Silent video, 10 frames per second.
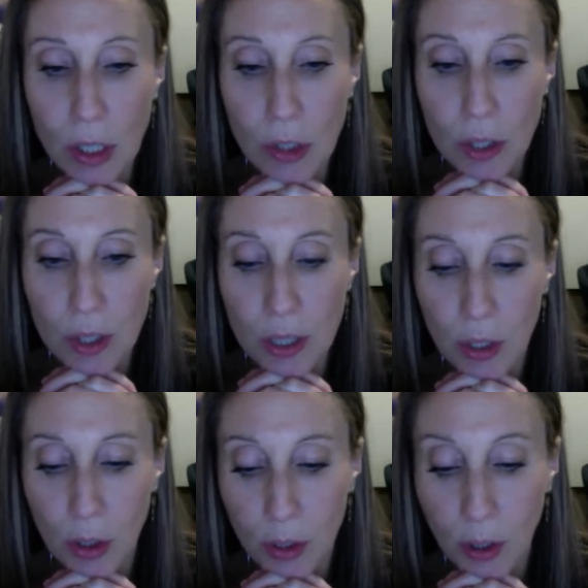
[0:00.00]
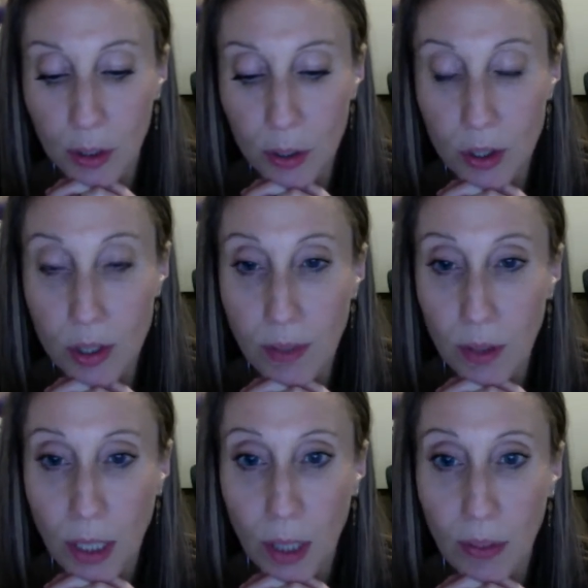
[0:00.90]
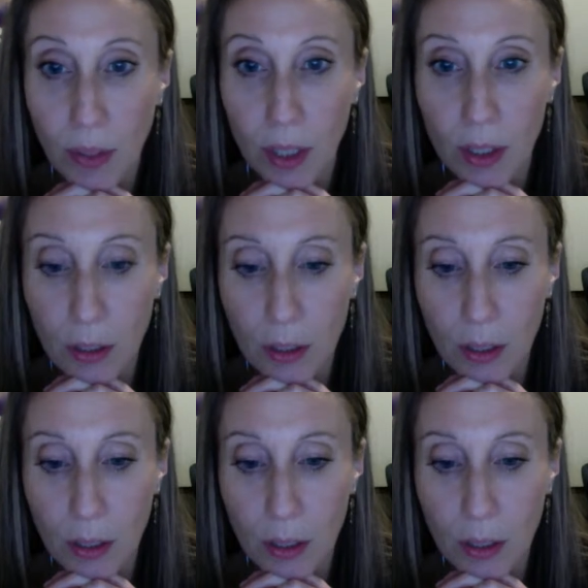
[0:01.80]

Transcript: She said her daughter just found out that